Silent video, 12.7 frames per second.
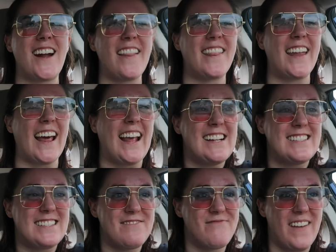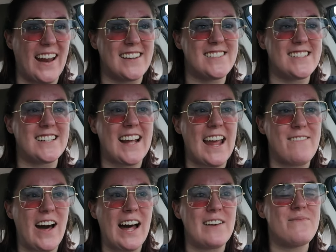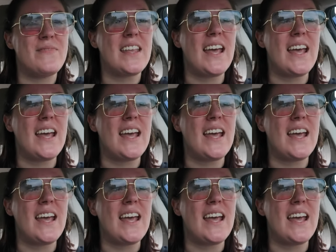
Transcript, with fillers: And then I guess the manager came up,